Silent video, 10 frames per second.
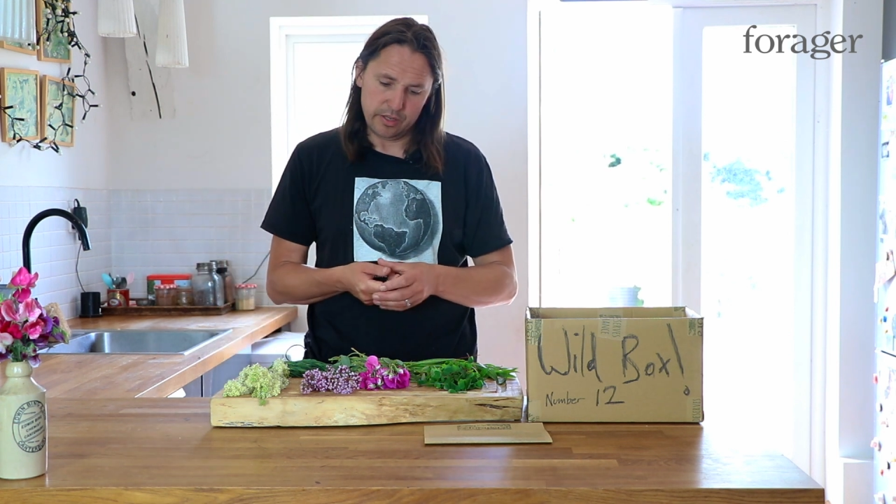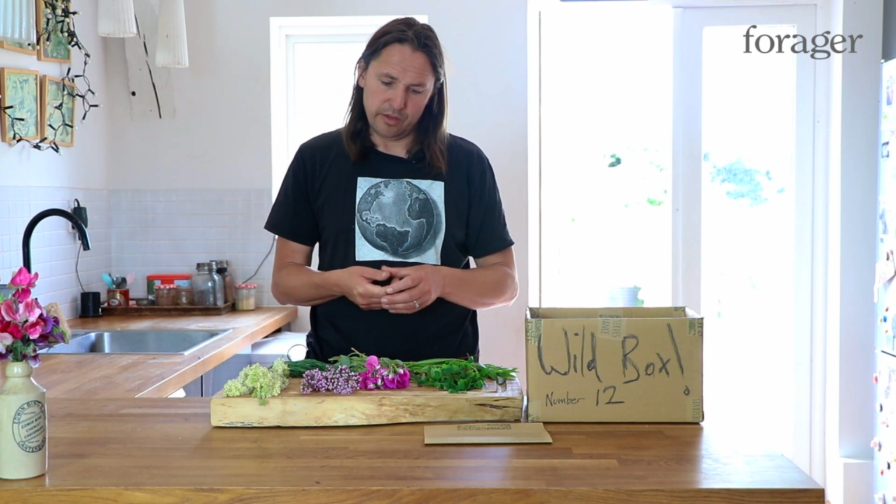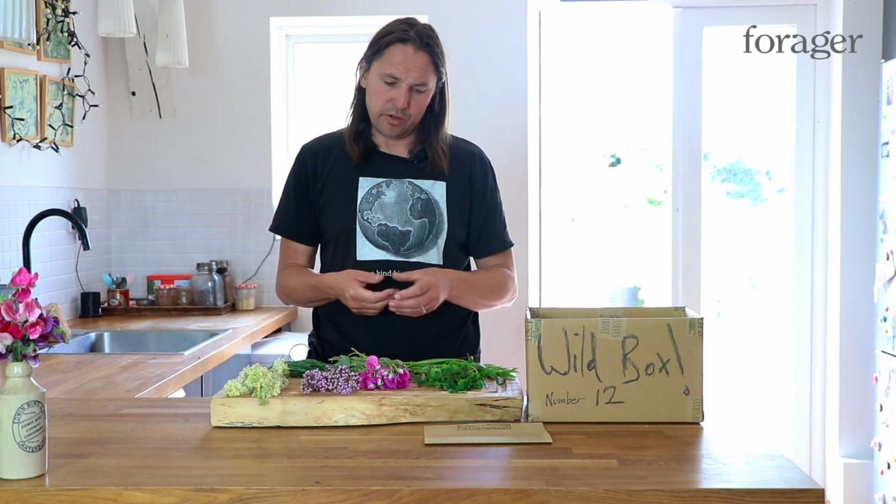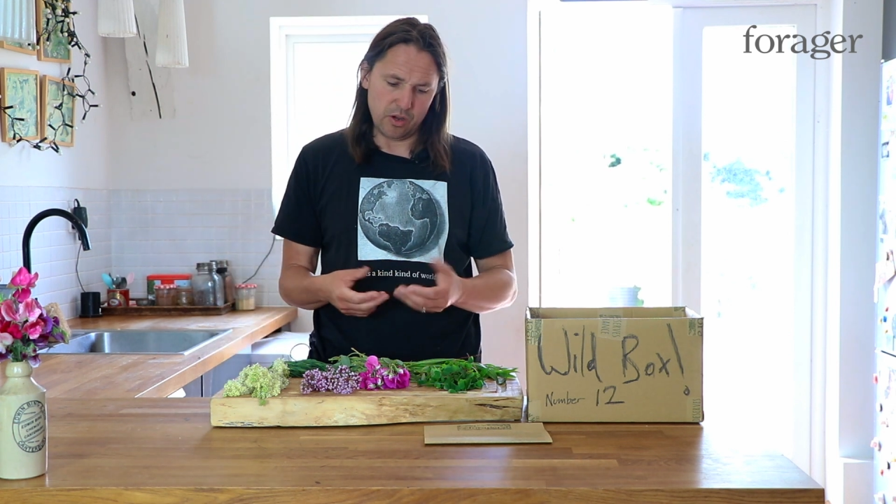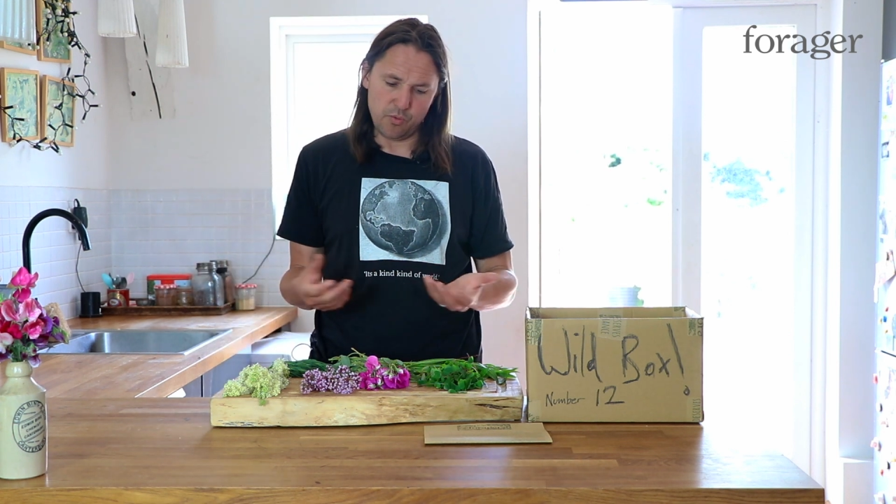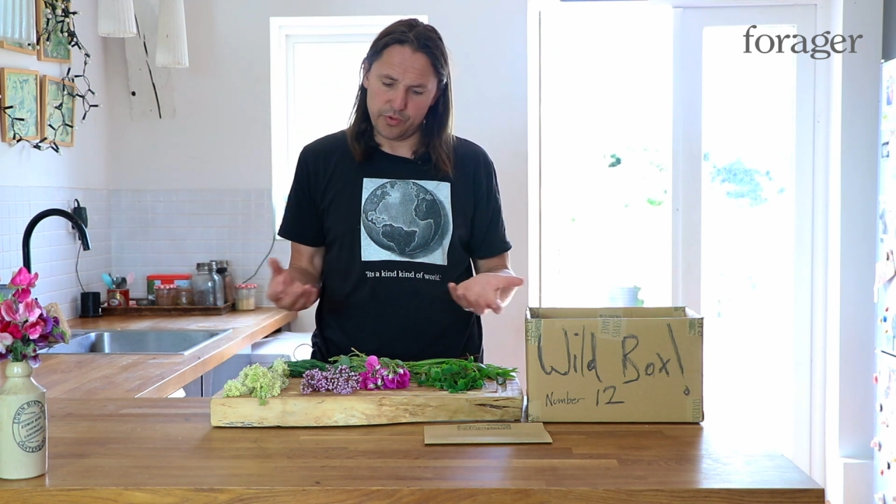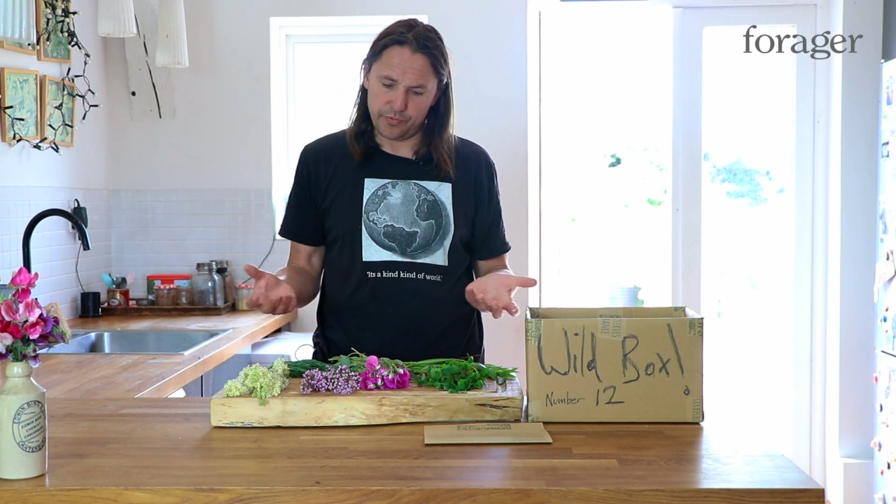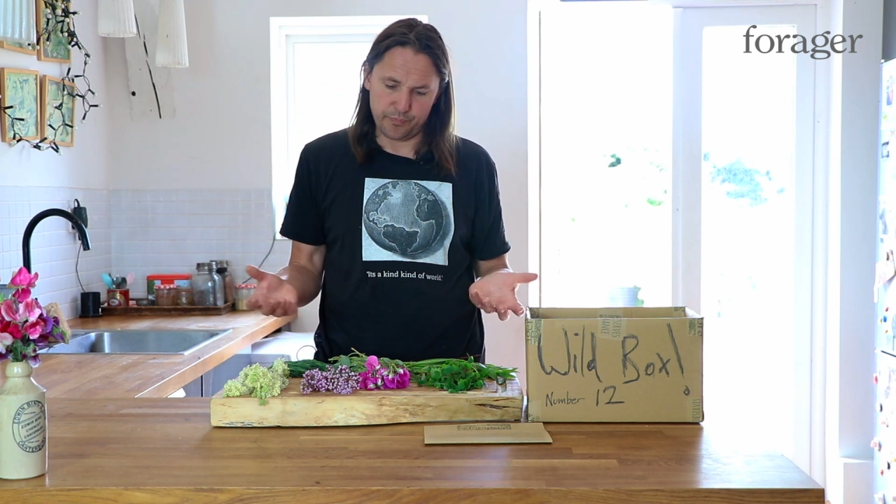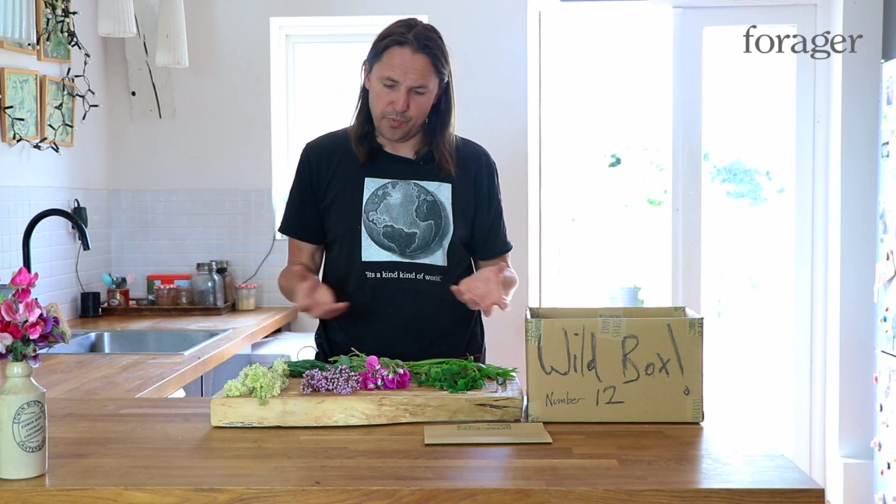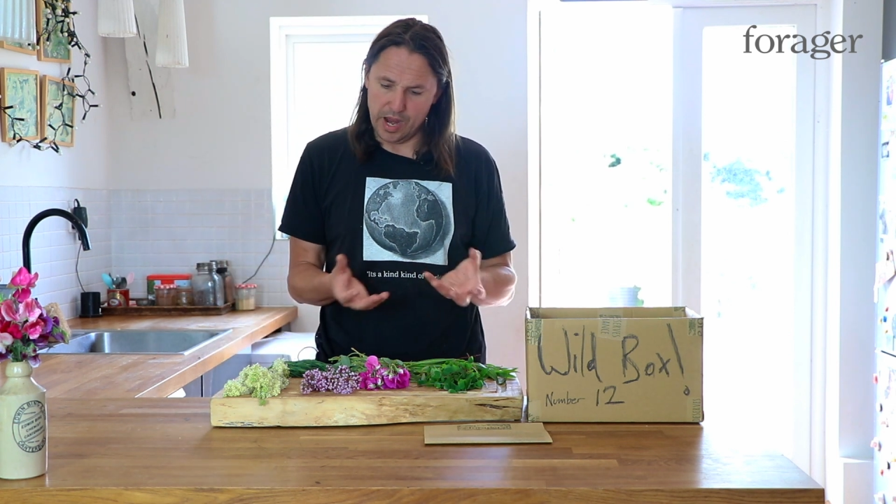They'll go
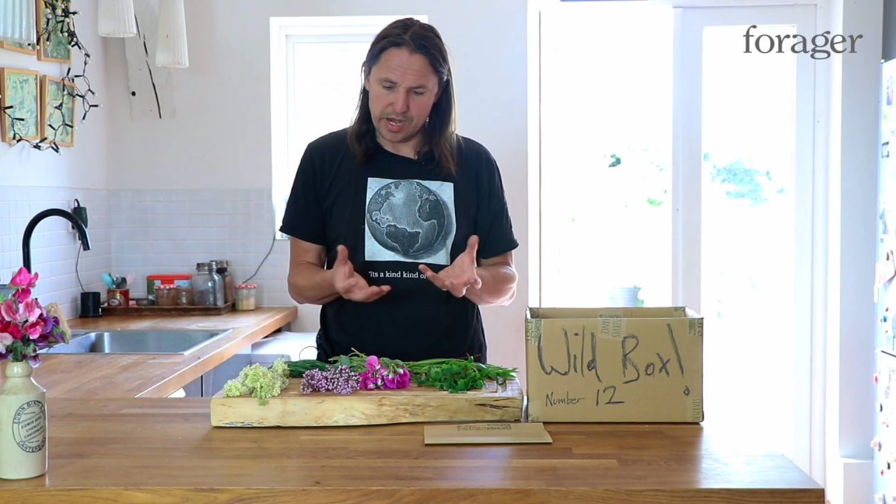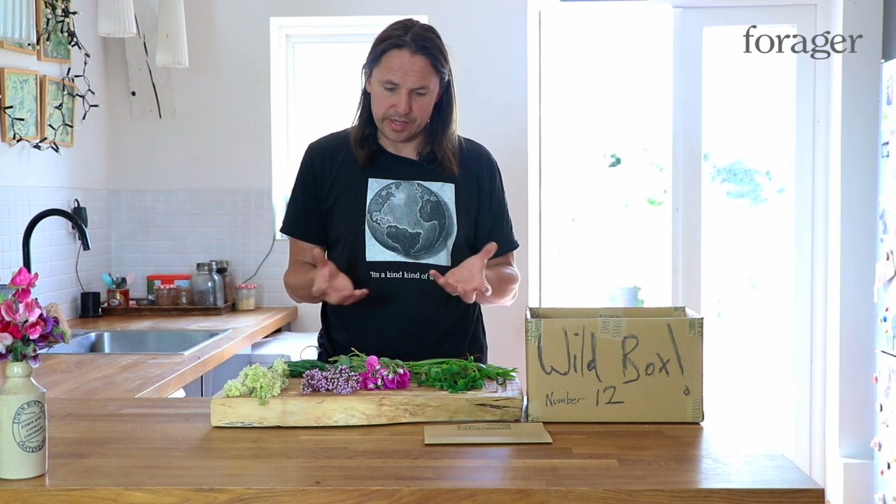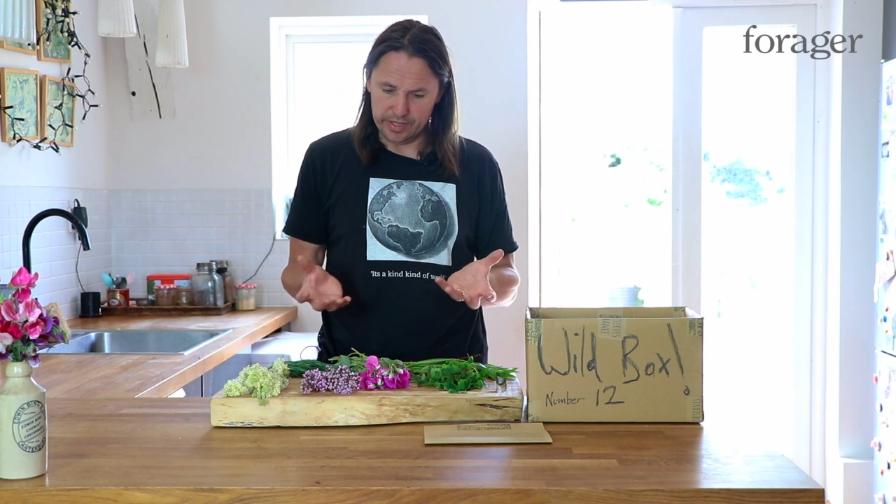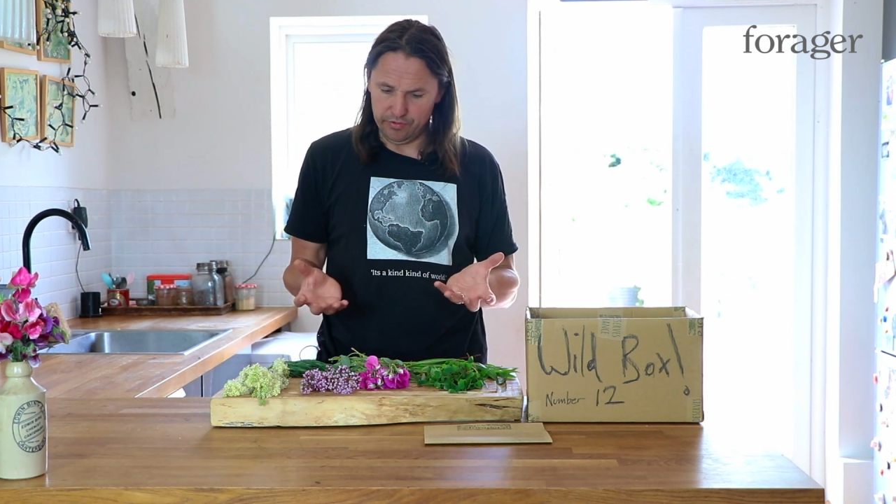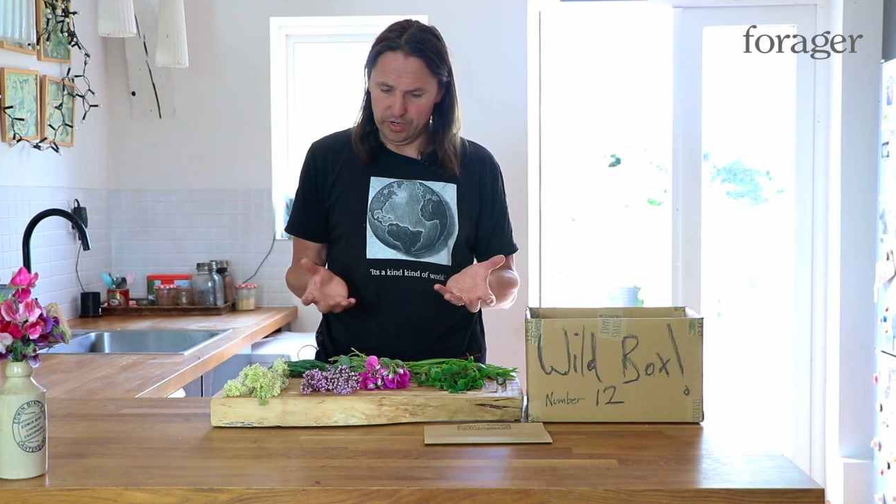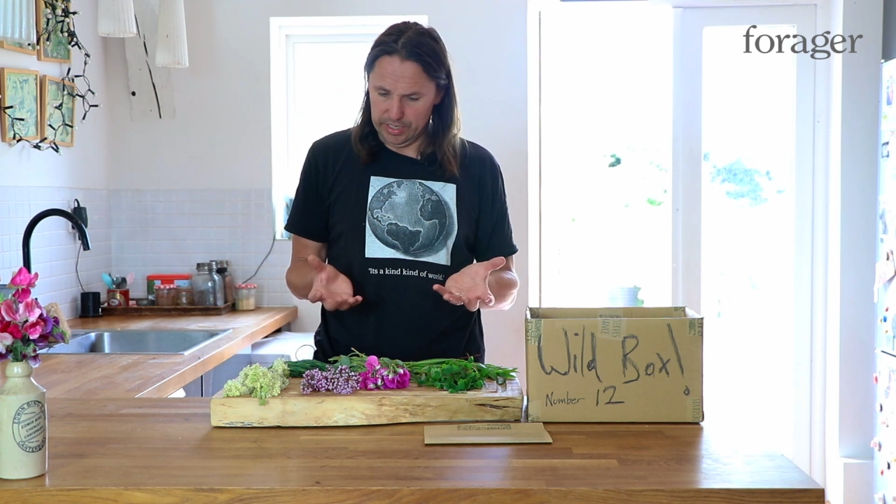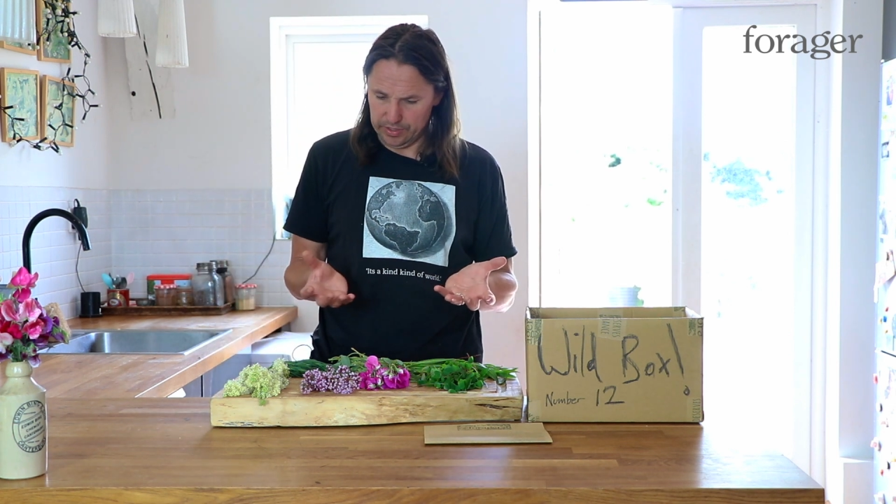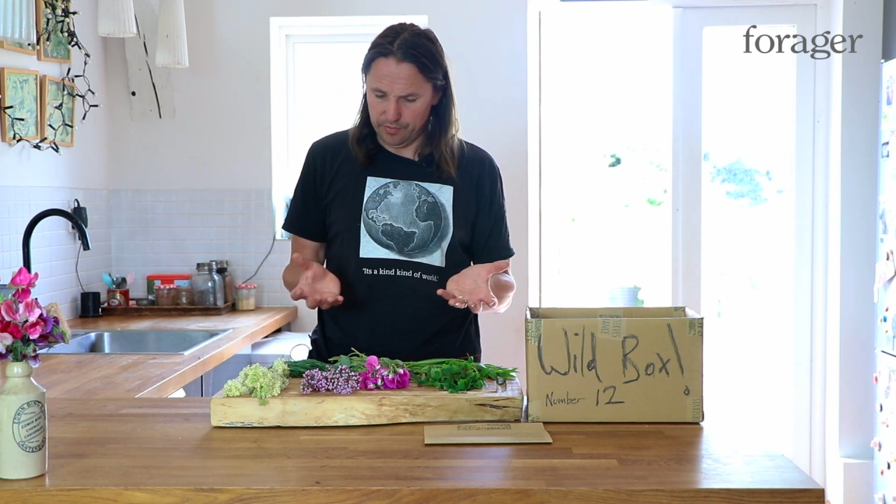with anything really,